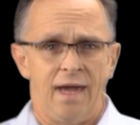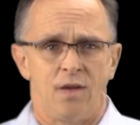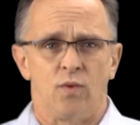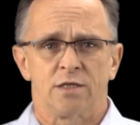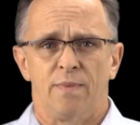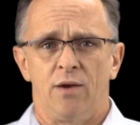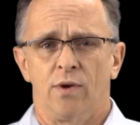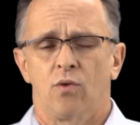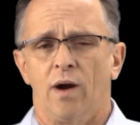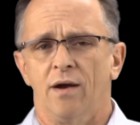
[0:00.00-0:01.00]
and which may
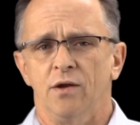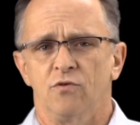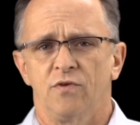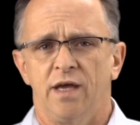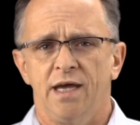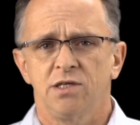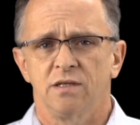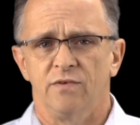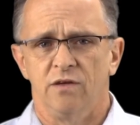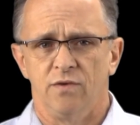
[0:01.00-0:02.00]
require notification
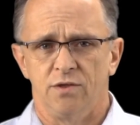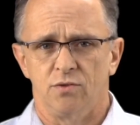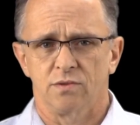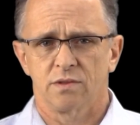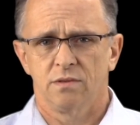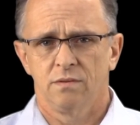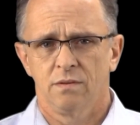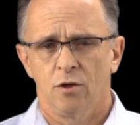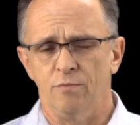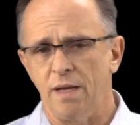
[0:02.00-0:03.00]
of individuals
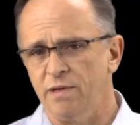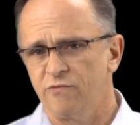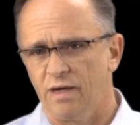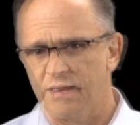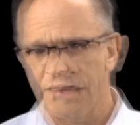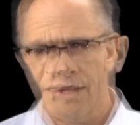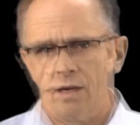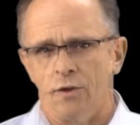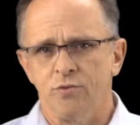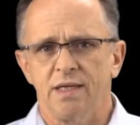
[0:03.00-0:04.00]
who may be affected.
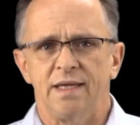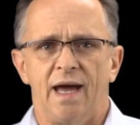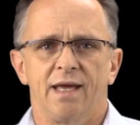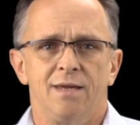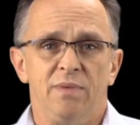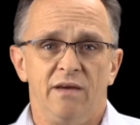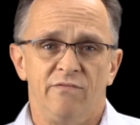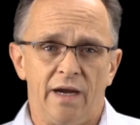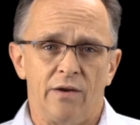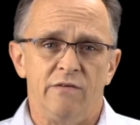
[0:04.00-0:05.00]
Losing data can be a
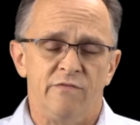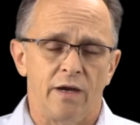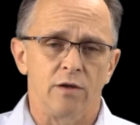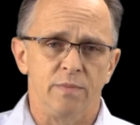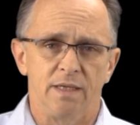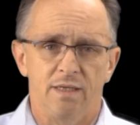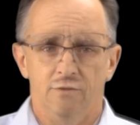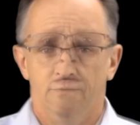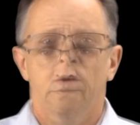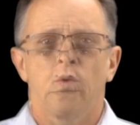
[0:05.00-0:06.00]
very, very big
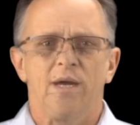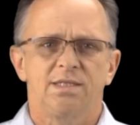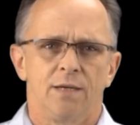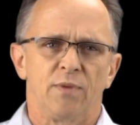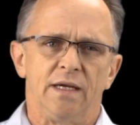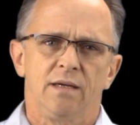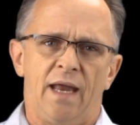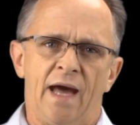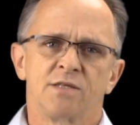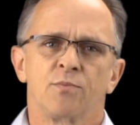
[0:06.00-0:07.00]
deal. Quite simply,
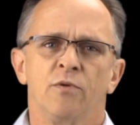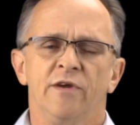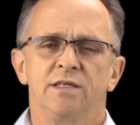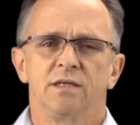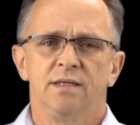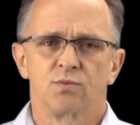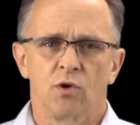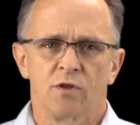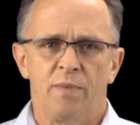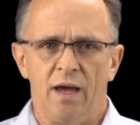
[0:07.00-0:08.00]
an ounce of prevention is
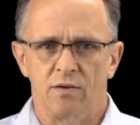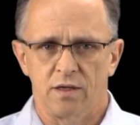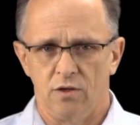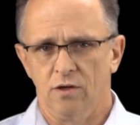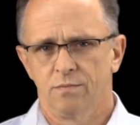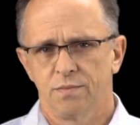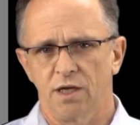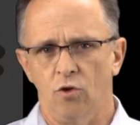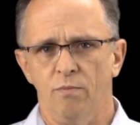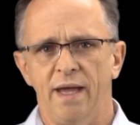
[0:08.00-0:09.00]
worth a pound of cure.
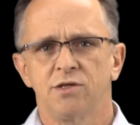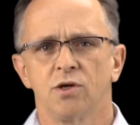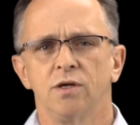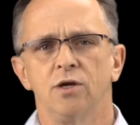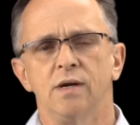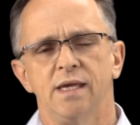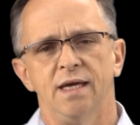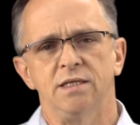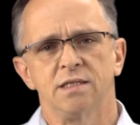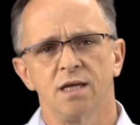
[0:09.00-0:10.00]
So make sure you're
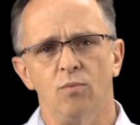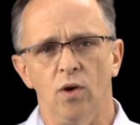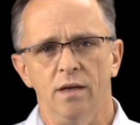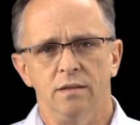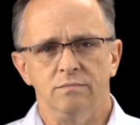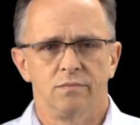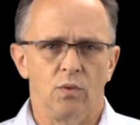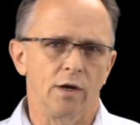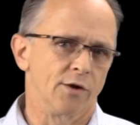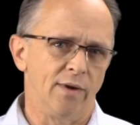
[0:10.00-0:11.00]
engaging someone, and
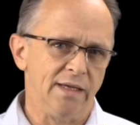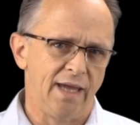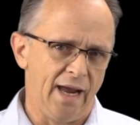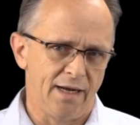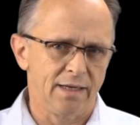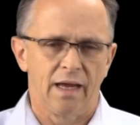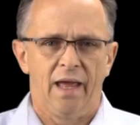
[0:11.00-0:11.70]
we're a great candidate,